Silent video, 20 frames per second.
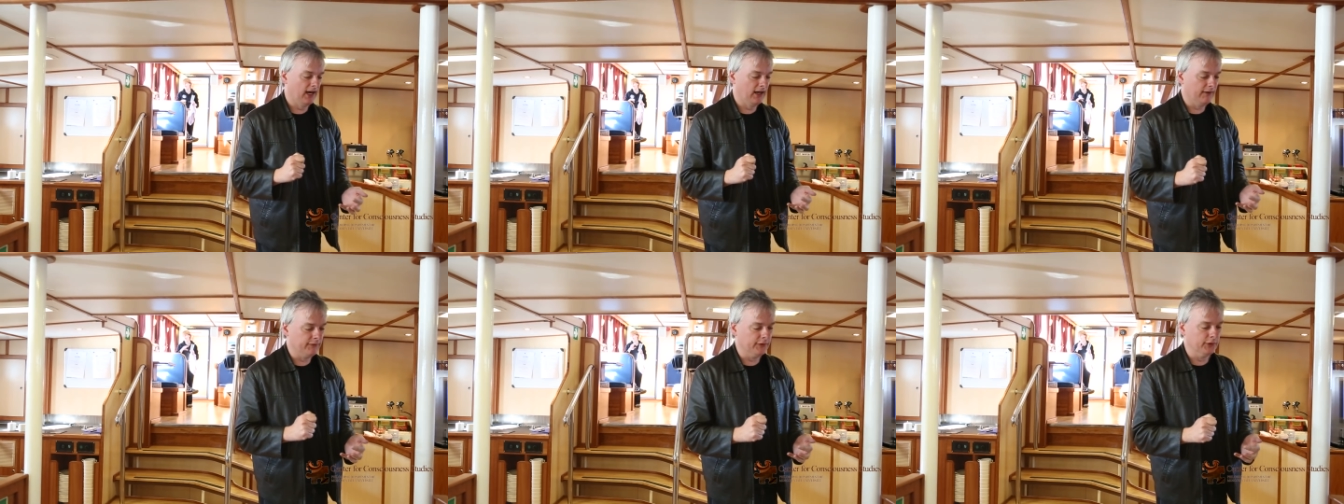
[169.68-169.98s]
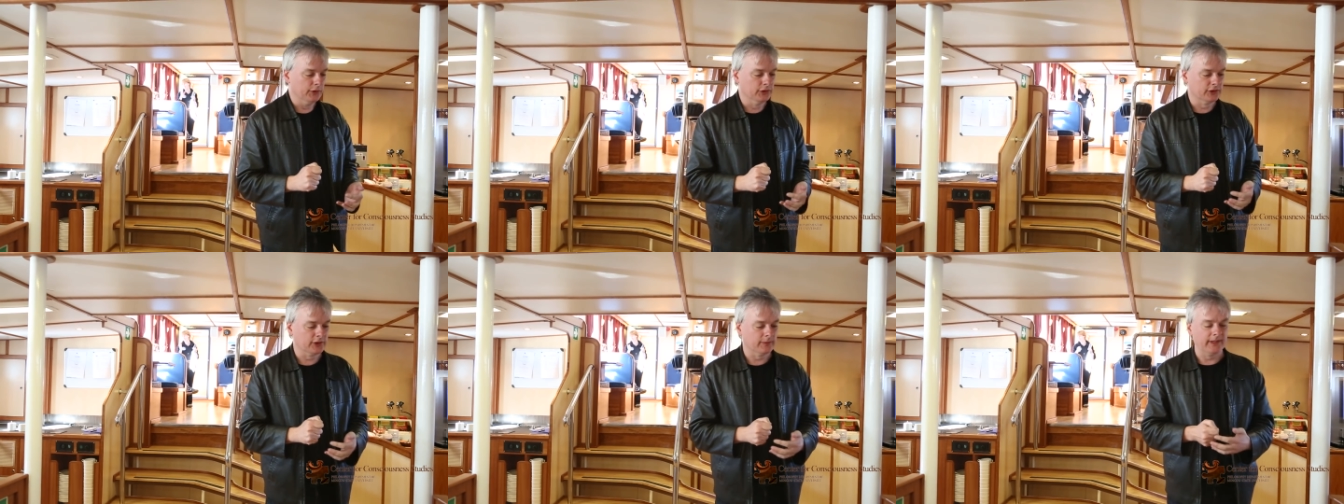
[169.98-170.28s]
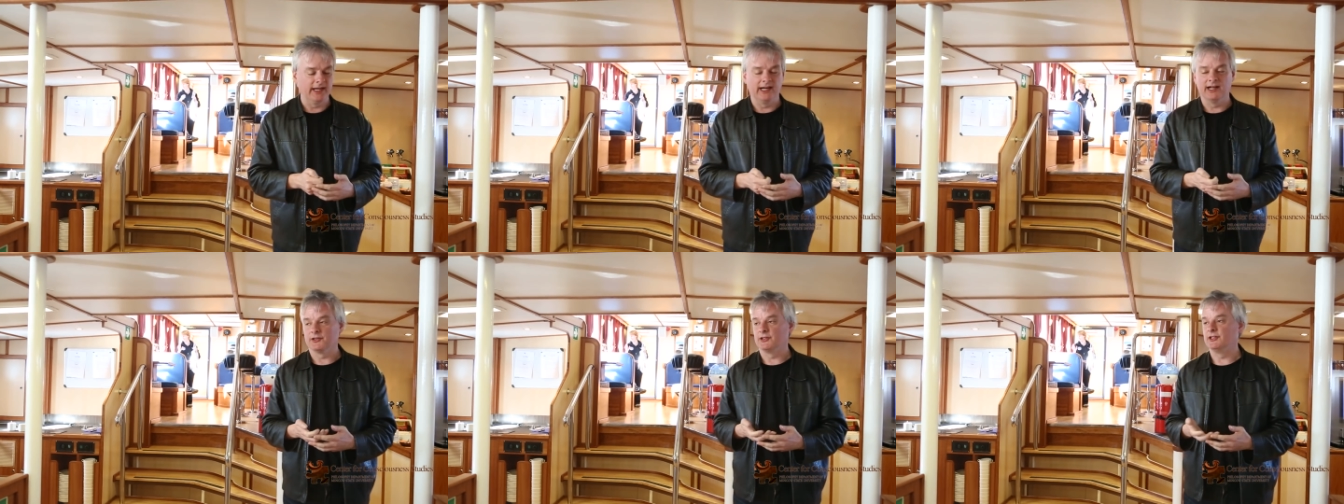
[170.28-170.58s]
are views
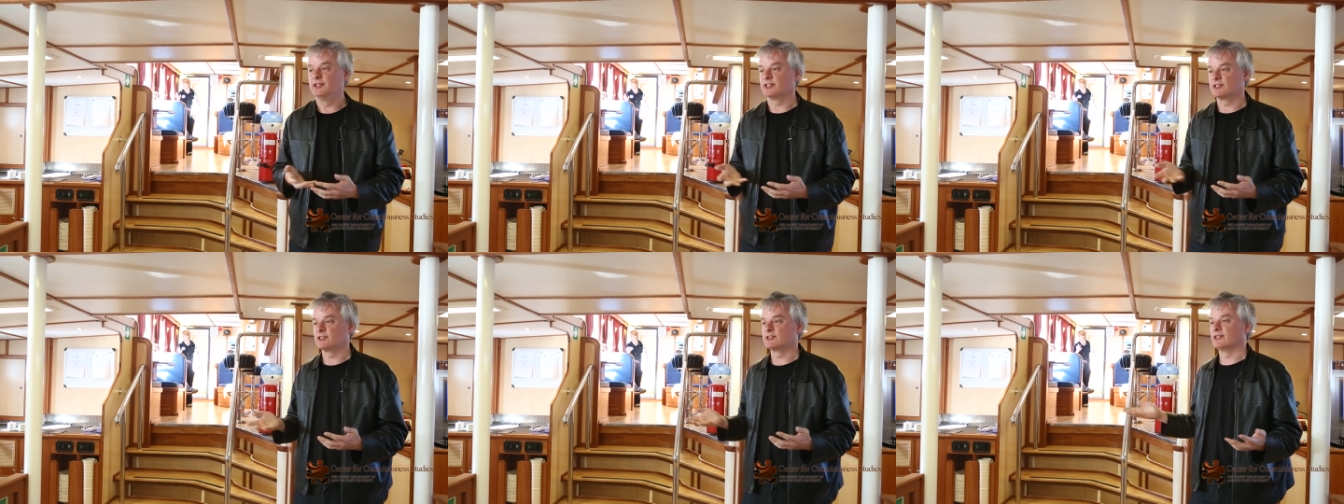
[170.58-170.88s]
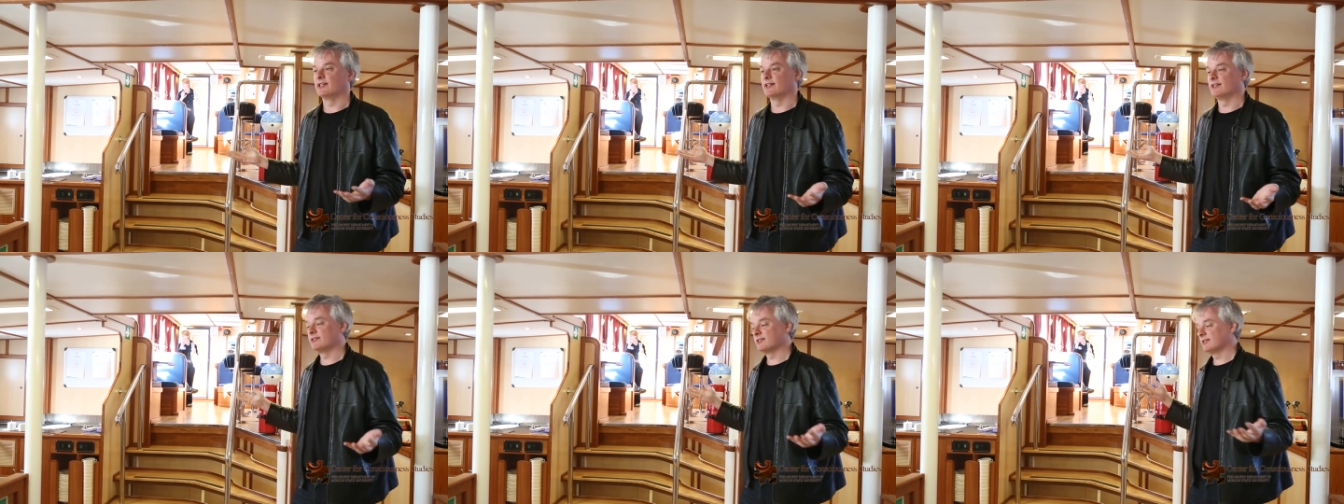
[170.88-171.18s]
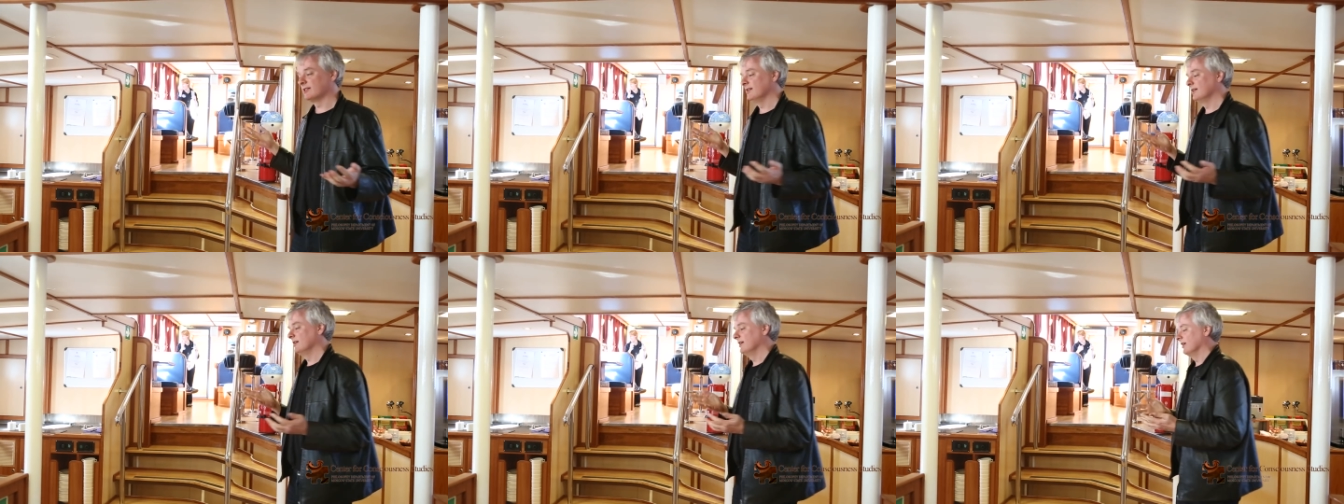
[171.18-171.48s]
about the extent
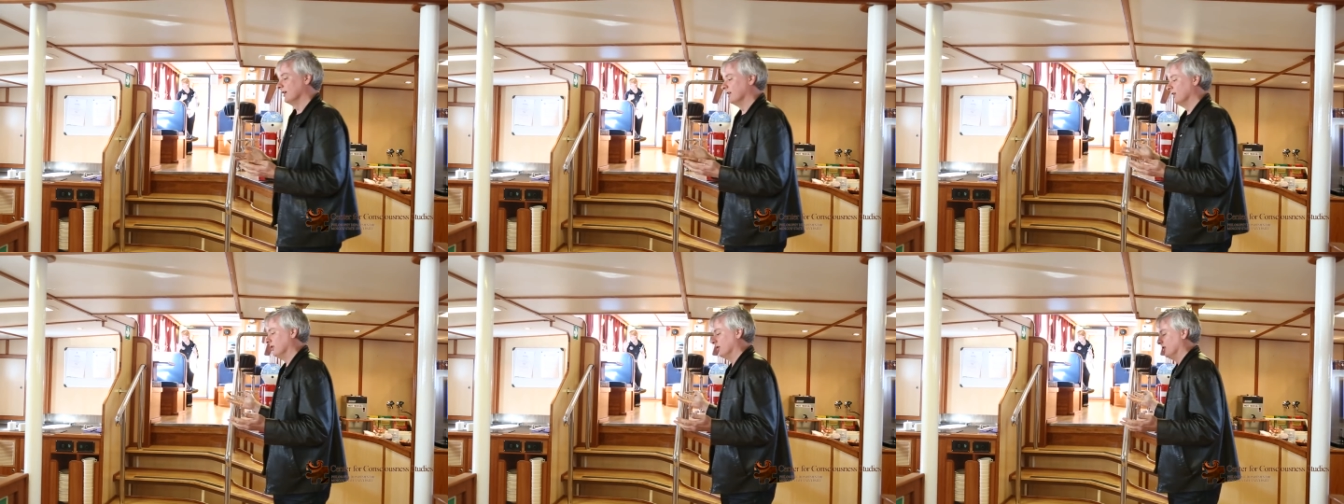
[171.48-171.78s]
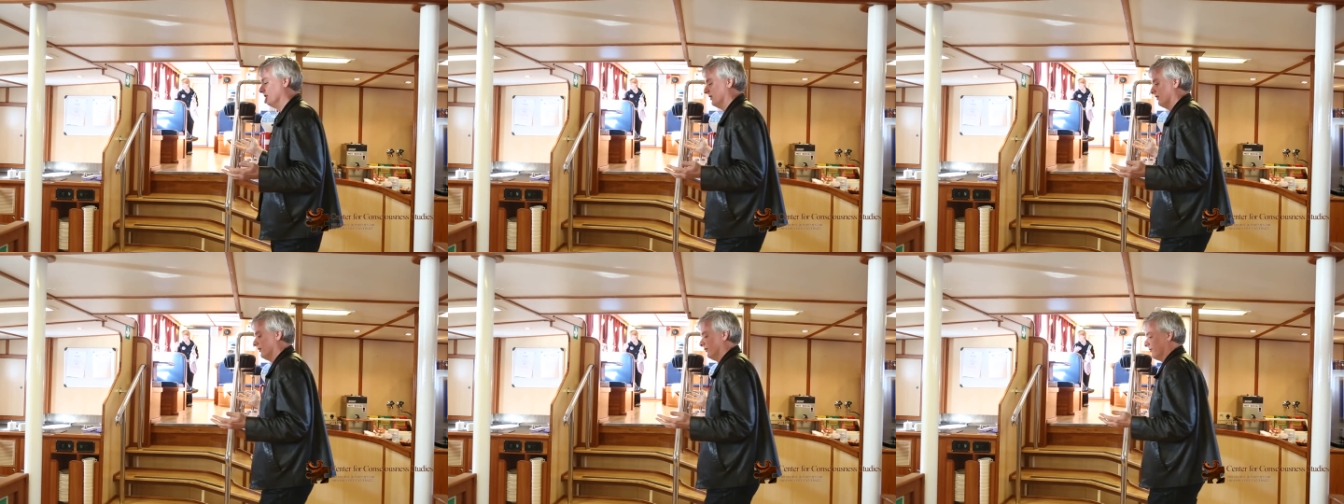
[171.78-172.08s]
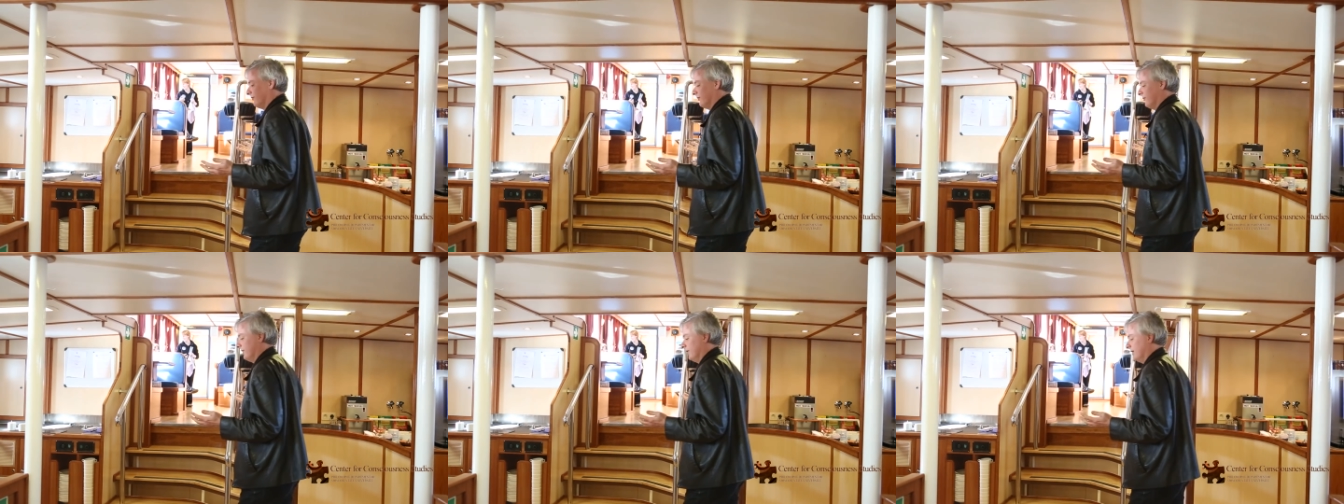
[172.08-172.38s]

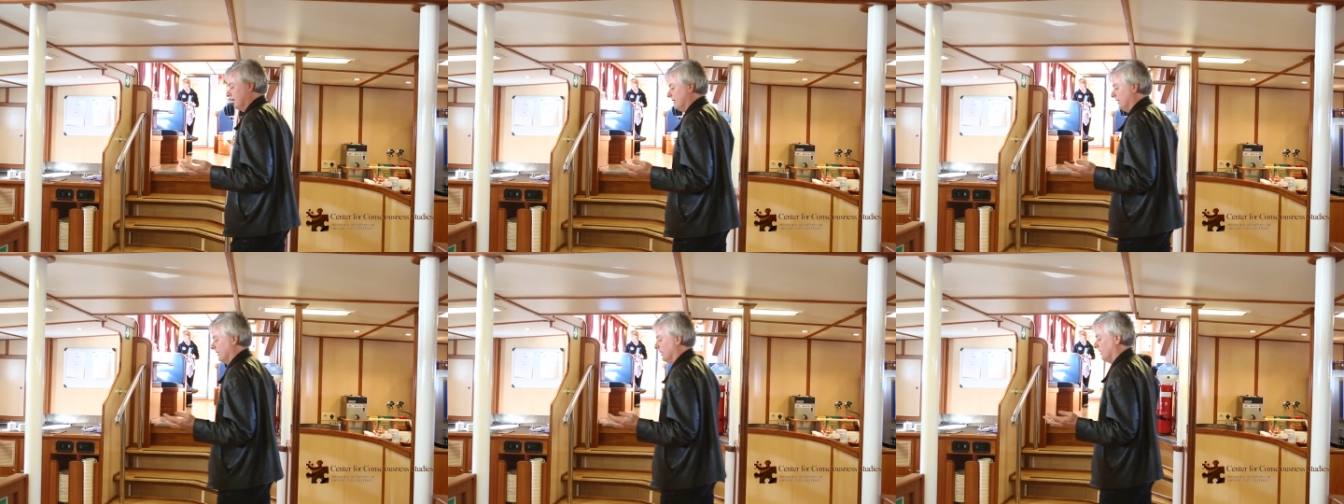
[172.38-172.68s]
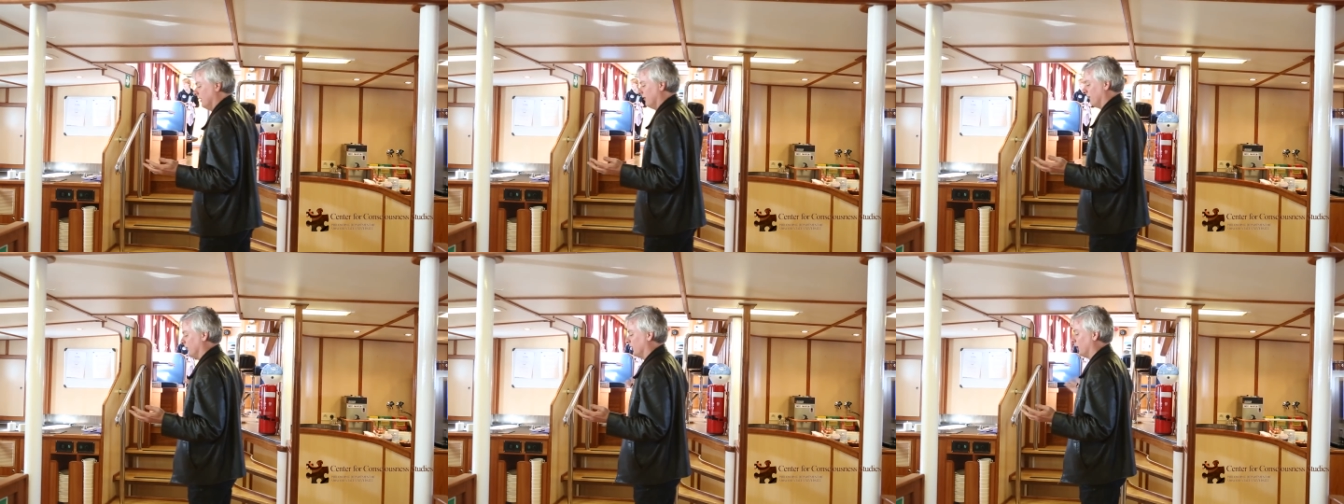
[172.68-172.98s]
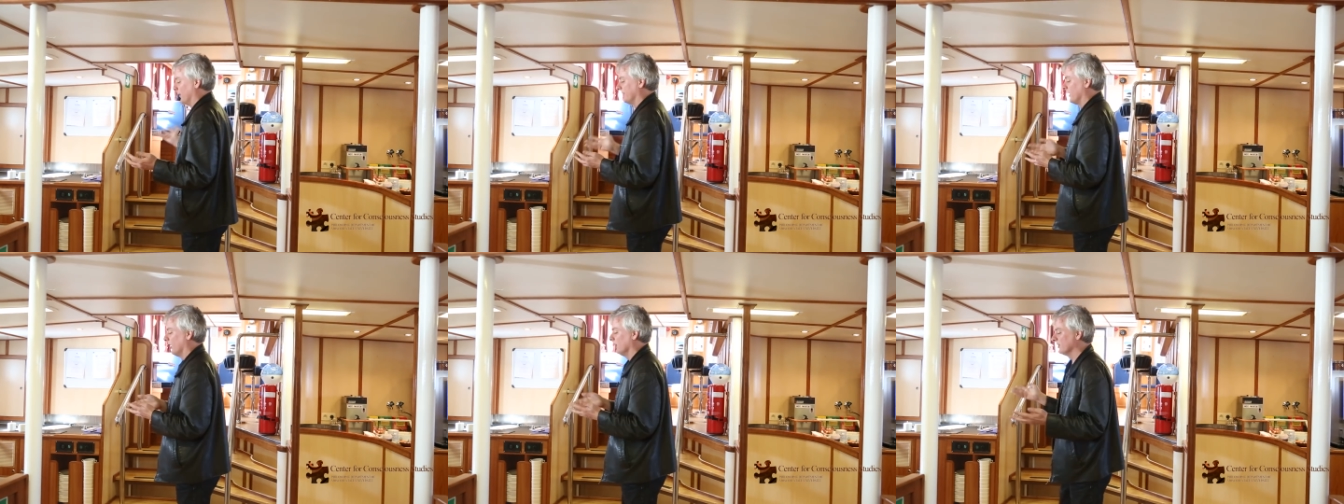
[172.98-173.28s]
of
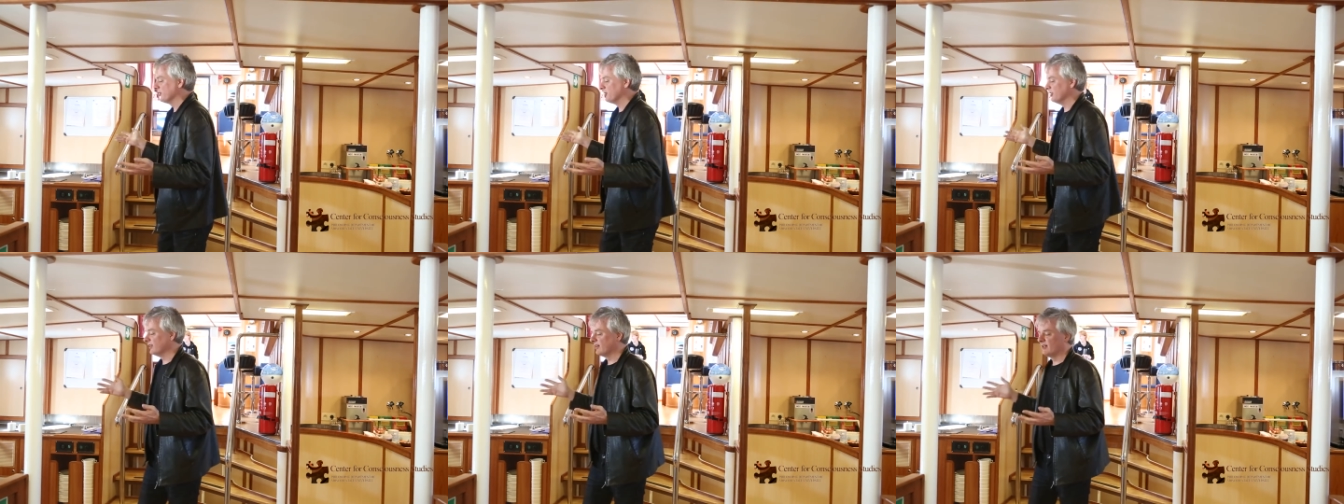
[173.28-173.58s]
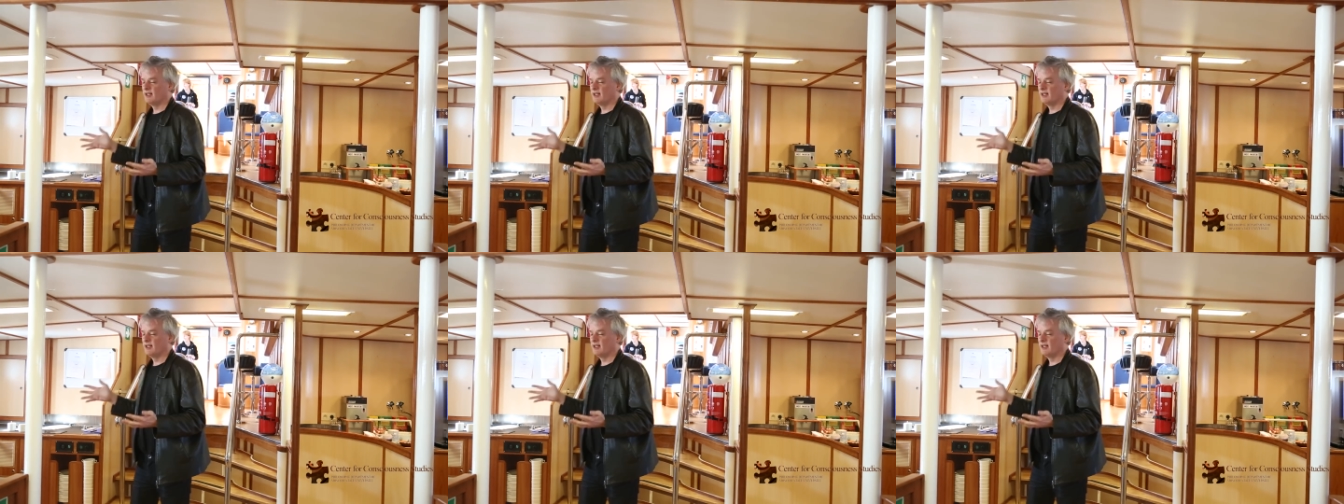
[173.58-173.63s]
phenomenology.